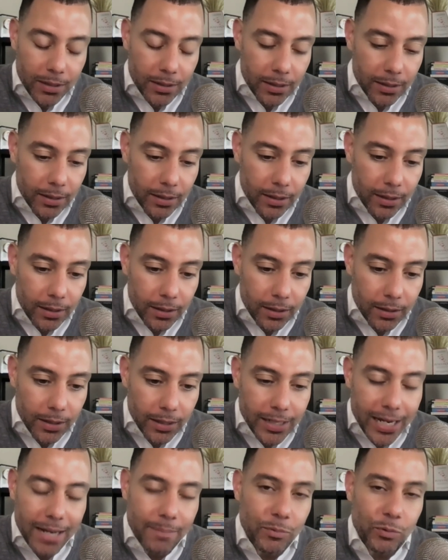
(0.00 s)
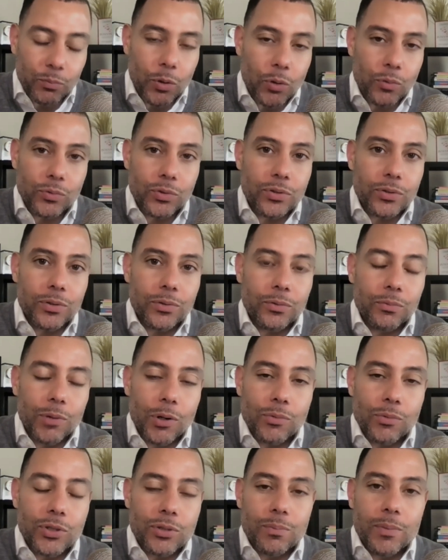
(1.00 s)
But The name
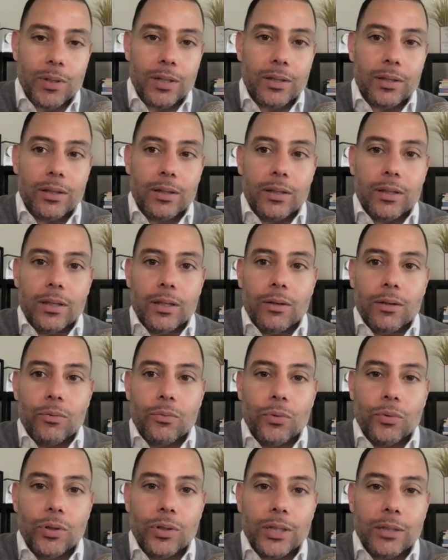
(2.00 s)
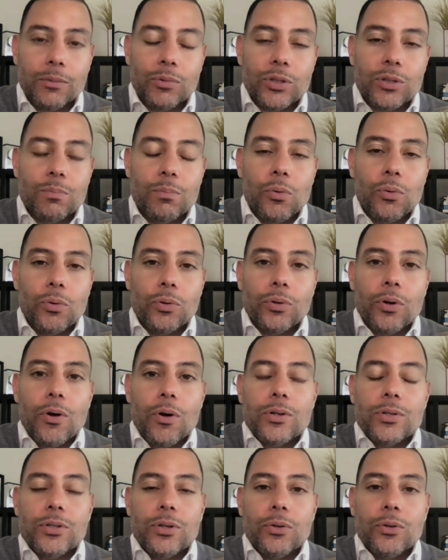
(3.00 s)
Roadsmith really was born
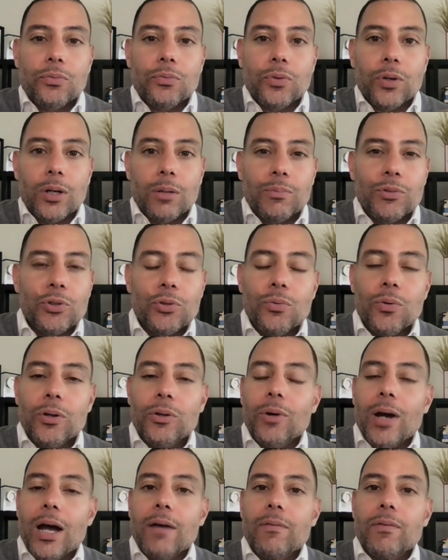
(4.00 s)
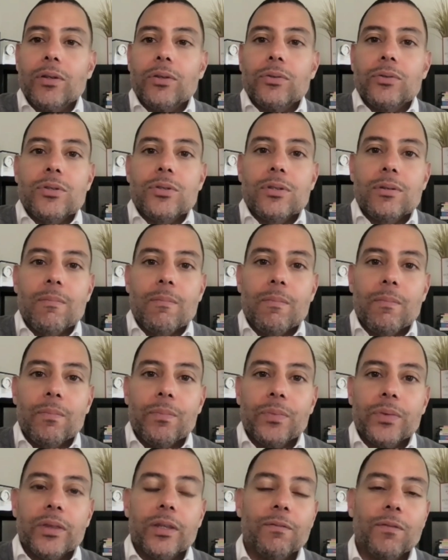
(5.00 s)
also from two other avenues.
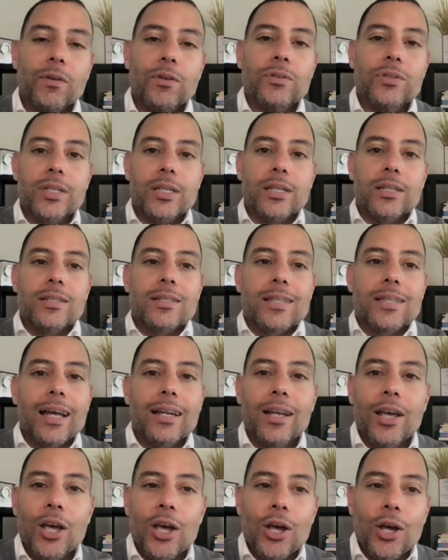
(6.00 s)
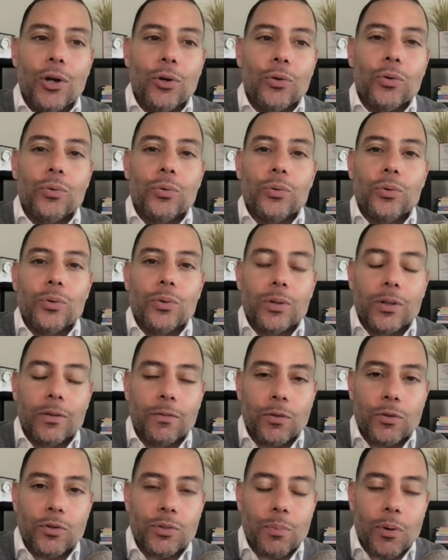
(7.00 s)
The first is that
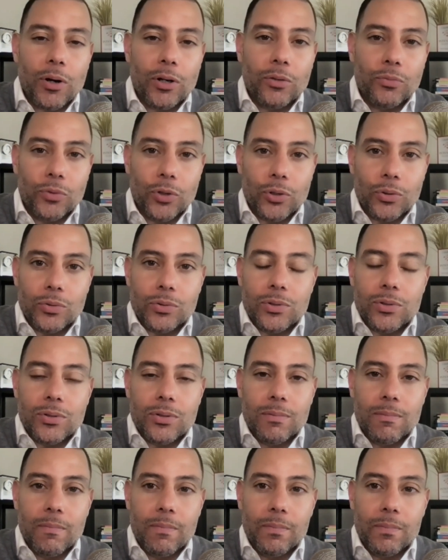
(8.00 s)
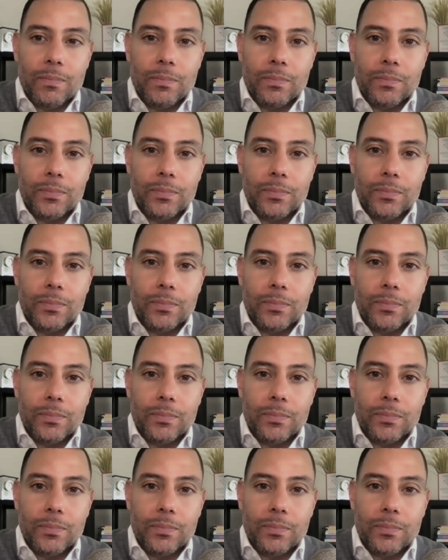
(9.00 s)
the first part of Rhodes,